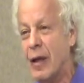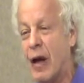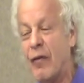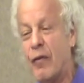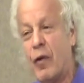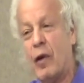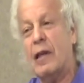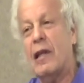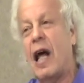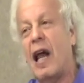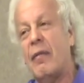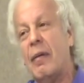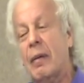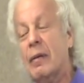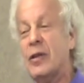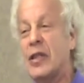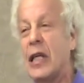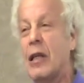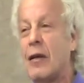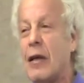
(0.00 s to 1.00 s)
I've heard a lot of people
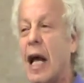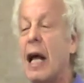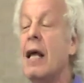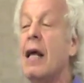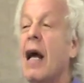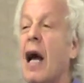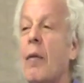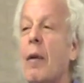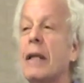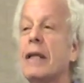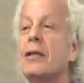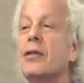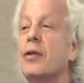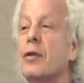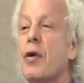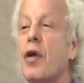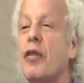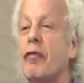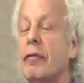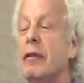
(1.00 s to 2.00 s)
say, look, I went to
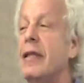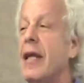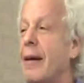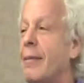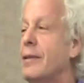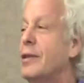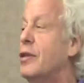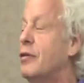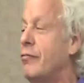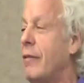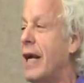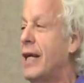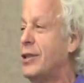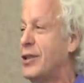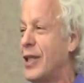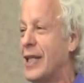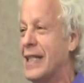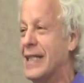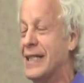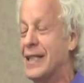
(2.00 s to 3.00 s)
2 or 3
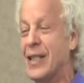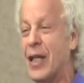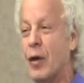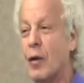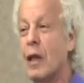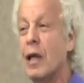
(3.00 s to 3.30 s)
demonstrations,